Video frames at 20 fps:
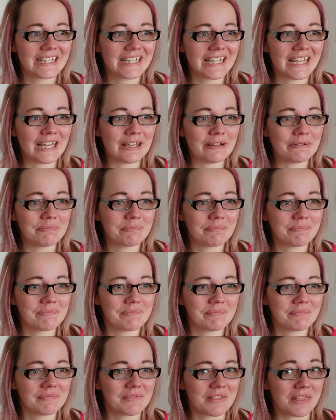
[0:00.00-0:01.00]

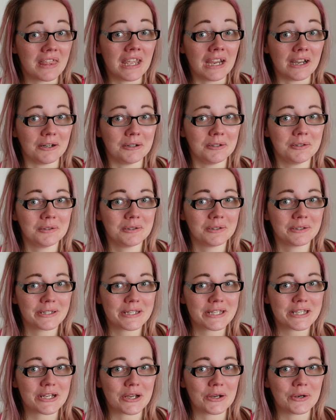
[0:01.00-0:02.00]
there.
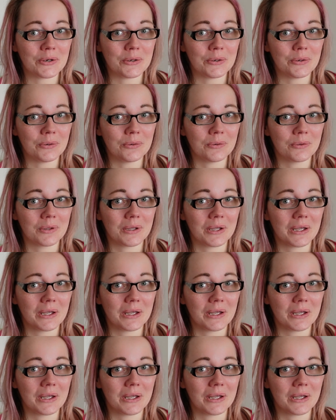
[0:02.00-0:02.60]
So,